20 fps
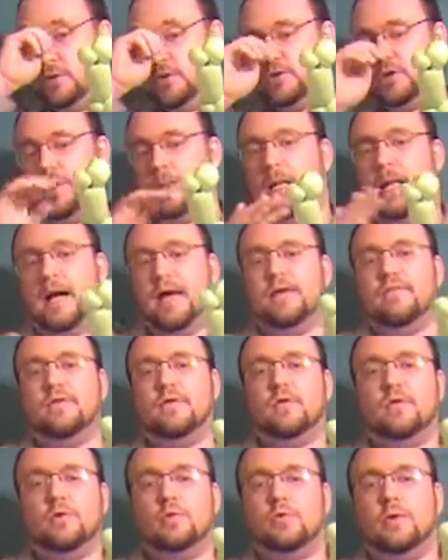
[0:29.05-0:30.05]
There's a lot of
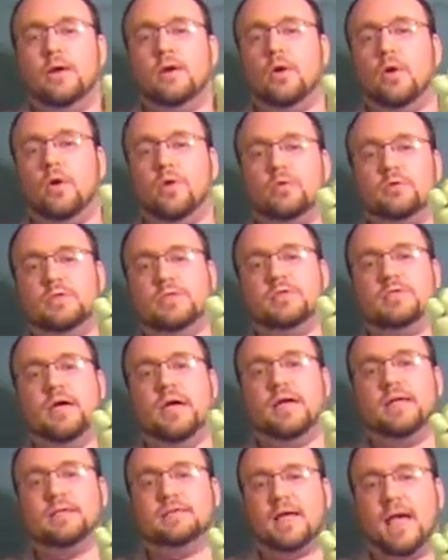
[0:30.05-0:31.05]
other great Hulk
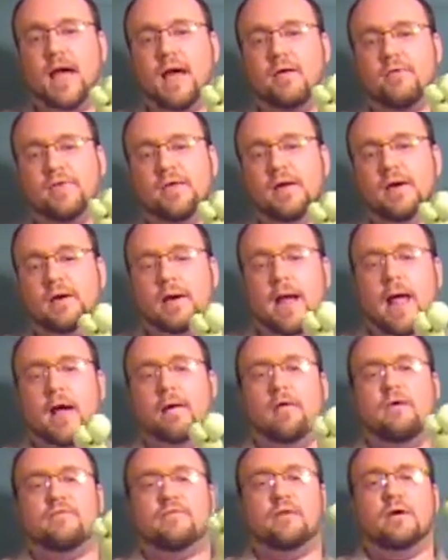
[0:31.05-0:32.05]
designs out there.
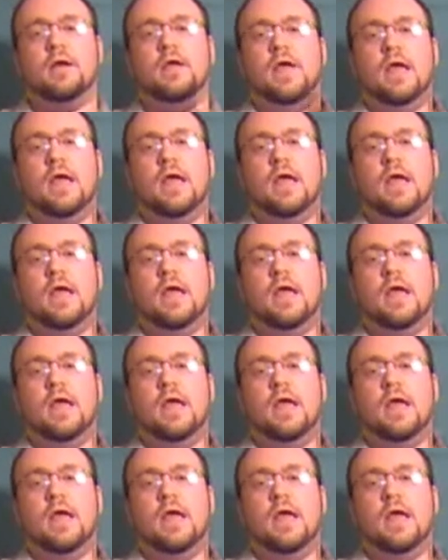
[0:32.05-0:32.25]
However,